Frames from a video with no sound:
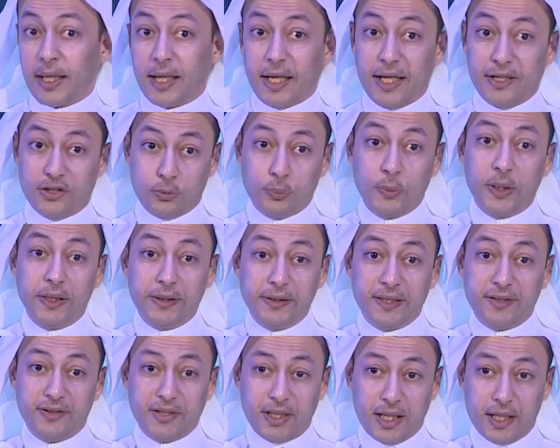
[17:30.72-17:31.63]
is well
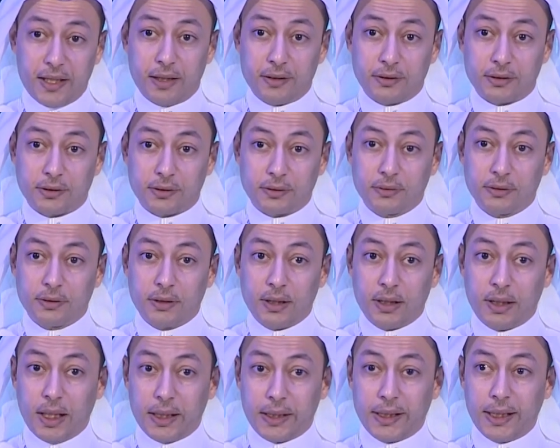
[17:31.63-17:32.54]
designed,
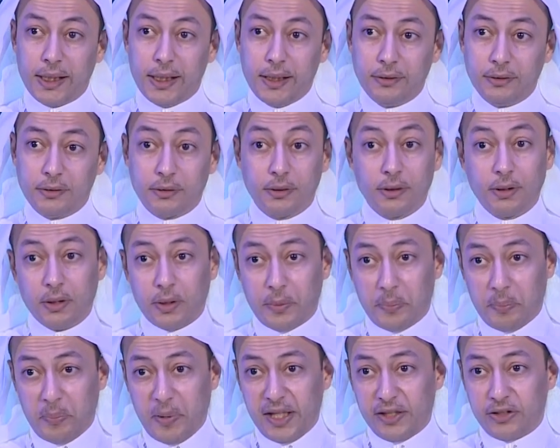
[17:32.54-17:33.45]

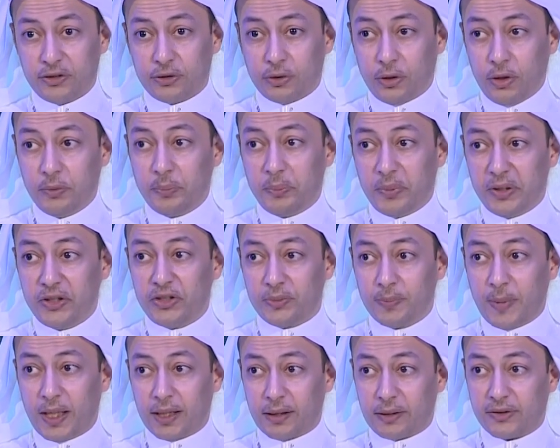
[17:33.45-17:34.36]
again, based on
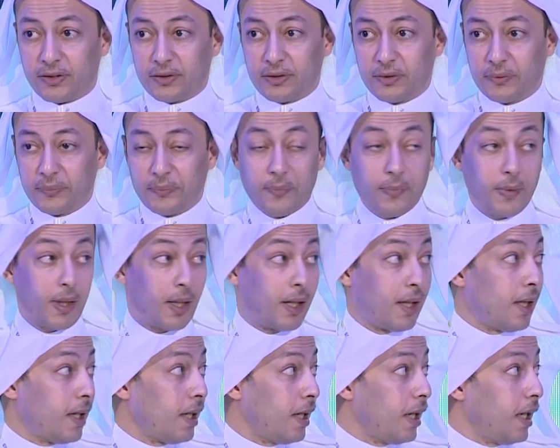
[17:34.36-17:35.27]
benchmarks.
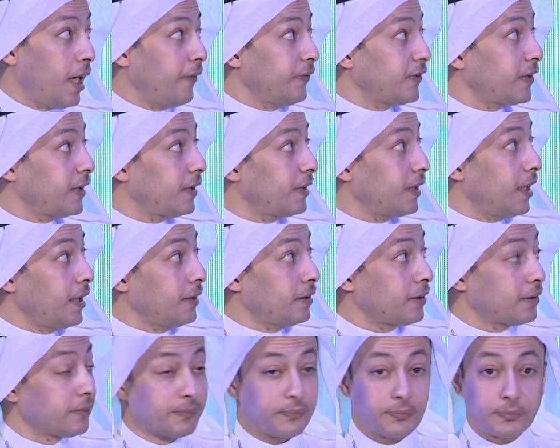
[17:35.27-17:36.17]
After
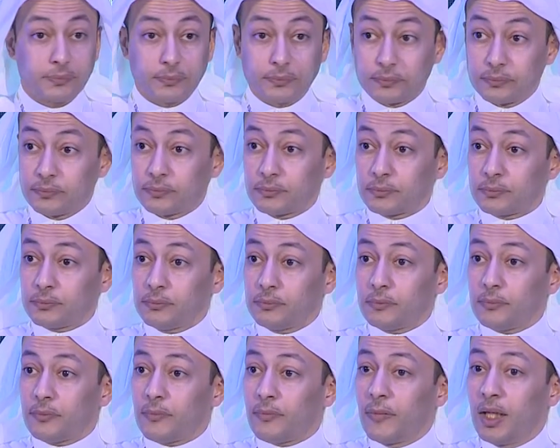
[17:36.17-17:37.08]
that,
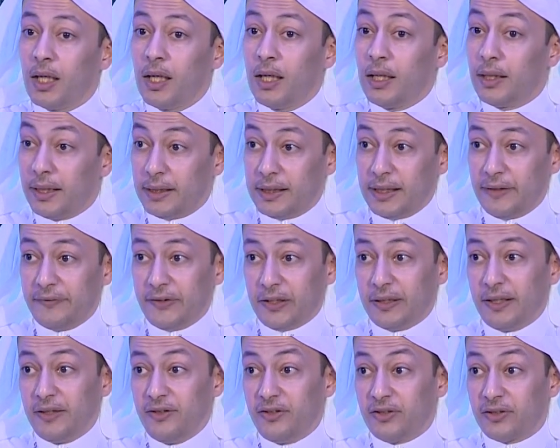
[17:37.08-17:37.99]
the
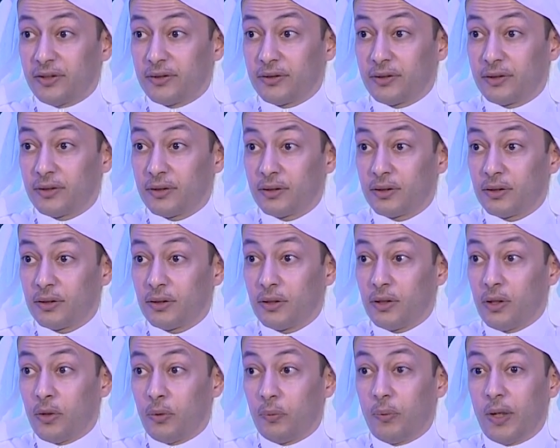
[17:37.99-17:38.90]
governance.
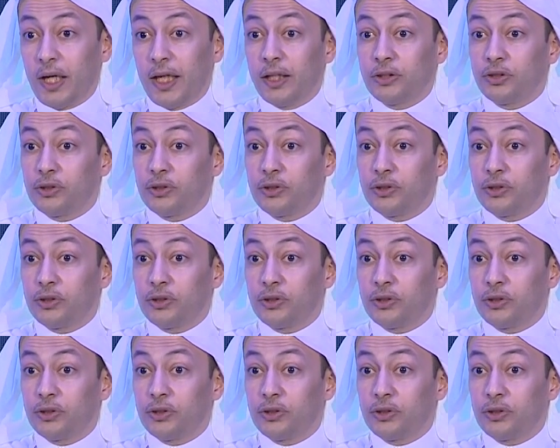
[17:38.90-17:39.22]
Why